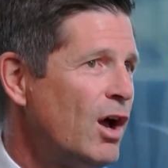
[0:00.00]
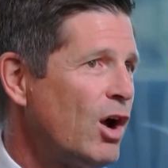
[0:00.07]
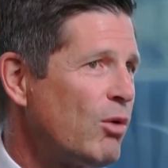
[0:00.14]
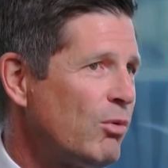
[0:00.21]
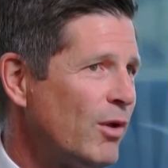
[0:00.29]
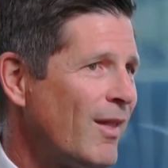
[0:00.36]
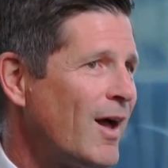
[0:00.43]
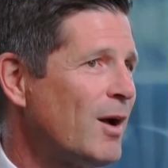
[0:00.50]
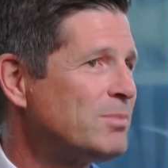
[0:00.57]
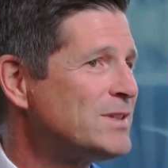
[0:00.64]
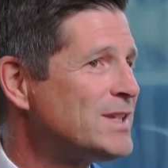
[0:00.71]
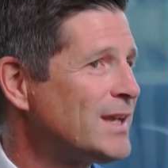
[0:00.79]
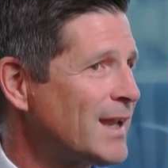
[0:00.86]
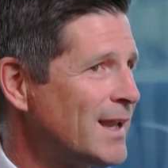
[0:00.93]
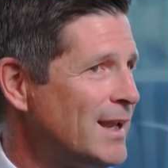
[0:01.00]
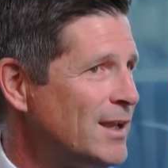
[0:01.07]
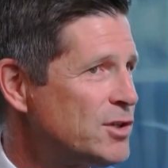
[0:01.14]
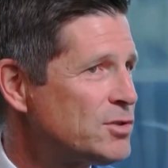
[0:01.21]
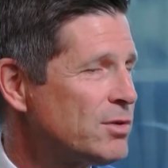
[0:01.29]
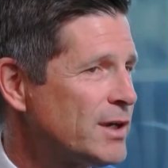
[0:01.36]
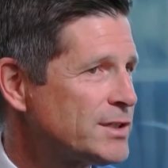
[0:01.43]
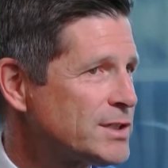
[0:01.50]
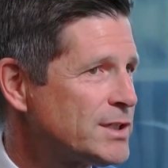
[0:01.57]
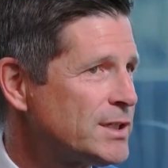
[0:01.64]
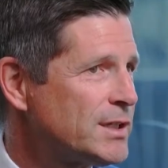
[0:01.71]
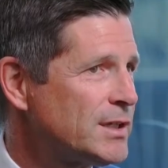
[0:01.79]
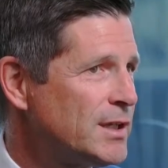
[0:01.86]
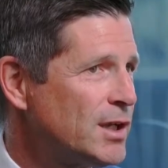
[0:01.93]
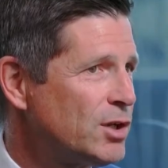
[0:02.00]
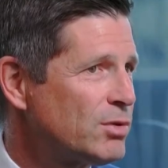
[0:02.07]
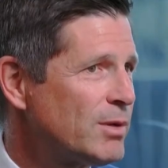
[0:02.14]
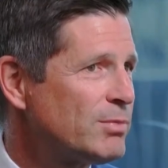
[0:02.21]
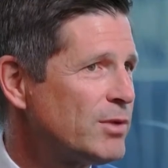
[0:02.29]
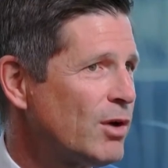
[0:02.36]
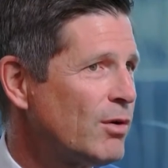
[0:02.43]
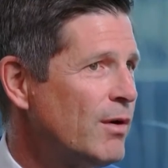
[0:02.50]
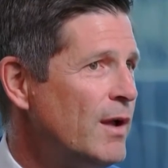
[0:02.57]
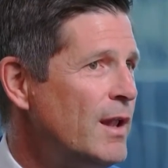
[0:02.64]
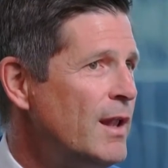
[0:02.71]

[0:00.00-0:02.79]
a real uptick in interest in crypto,